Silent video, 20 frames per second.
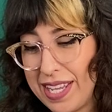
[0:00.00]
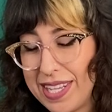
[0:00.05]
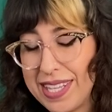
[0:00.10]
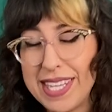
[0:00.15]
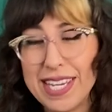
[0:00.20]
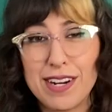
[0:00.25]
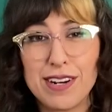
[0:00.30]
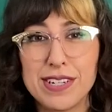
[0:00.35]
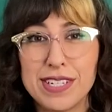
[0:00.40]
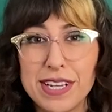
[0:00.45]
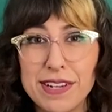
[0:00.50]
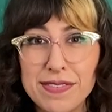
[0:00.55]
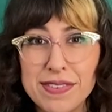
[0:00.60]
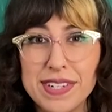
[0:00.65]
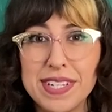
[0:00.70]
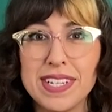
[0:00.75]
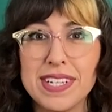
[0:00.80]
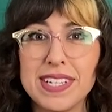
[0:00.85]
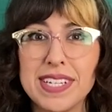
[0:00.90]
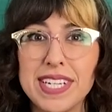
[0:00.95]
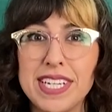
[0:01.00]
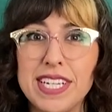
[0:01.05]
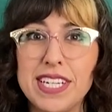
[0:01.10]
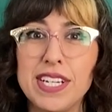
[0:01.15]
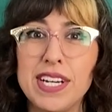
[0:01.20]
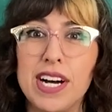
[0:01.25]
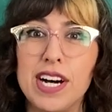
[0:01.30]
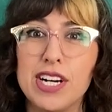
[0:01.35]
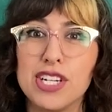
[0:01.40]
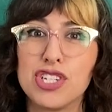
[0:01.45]
they are definitely
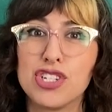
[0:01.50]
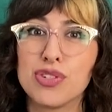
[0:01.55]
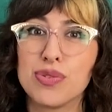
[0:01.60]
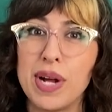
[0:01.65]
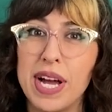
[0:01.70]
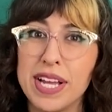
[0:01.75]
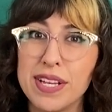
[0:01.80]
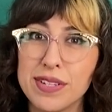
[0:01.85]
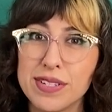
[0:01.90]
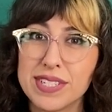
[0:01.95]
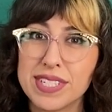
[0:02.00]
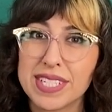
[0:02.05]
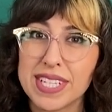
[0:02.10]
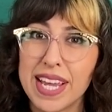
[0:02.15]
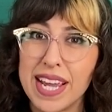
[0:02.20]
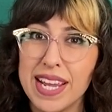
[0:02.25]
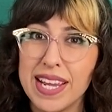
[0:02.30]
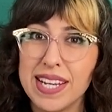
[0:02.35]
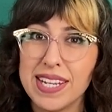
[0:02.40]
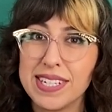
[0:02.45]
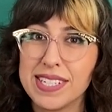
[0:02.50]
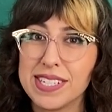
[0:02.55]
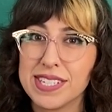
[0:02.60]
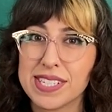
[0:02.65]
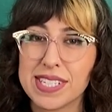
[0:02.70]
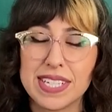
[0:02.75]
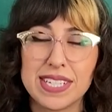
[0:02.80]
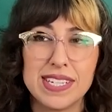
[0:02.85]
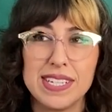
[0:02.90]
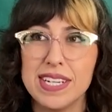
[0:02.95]
a trial skate, just
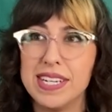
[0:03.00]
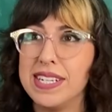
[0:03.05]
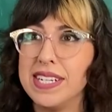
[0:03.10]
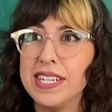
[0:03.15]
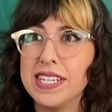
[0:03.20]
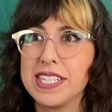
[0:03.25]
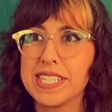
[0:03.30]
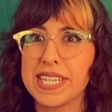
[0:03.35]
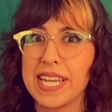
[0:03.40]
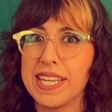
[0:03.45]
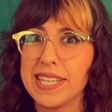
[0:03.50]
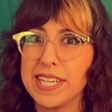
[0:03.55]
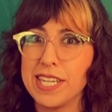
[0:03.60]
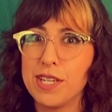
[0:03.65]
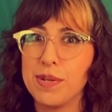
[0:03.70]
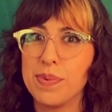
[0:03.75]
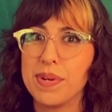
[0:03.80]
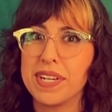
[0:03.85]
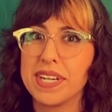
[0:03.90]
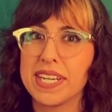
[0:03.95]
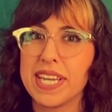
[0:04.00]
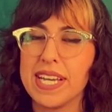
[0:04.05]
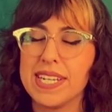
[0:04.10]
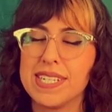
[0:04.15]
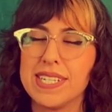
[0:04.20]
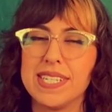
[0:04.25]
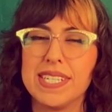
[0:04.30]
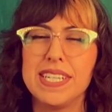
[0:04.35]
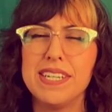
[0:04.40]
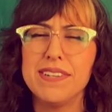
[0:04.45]
a skate that you want to get
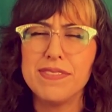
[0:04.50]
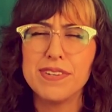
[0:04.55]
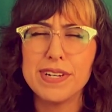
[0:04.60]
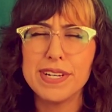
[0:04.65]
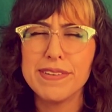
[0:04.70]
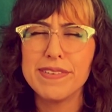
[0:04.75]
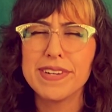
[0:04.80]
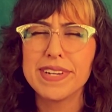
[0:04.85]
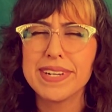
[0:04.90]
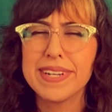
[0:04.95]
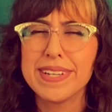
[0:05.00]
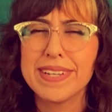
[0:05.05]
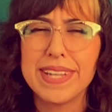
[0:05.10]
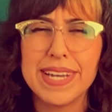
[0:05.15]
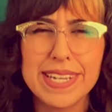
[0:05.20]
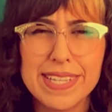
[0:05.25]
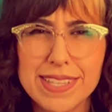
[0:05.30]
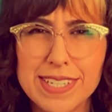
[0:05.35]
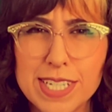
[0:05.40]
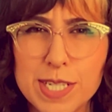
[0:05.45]
to see if you're even gonna like the